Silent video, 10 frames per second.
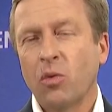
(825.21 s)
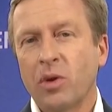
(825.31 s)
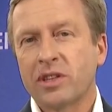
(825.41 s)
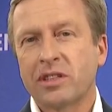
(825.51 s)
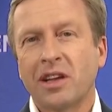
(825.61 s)

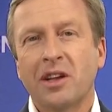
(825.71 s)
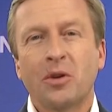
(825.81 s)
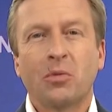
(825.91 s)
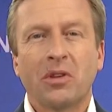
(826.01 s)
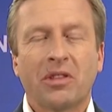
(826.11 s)

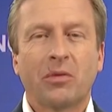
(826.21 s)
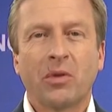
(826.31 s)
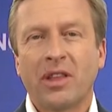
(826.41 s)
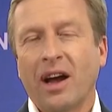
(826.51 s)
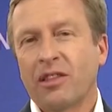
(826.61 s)
with
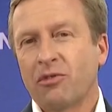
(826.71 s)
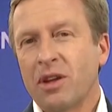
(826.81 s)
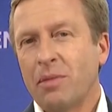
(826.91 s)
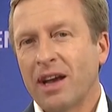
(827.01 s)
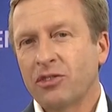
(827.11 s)

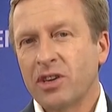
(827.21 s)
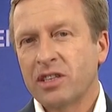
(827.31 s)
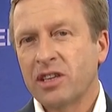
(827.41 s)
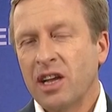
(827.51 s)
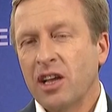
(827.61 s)
i3 batteries.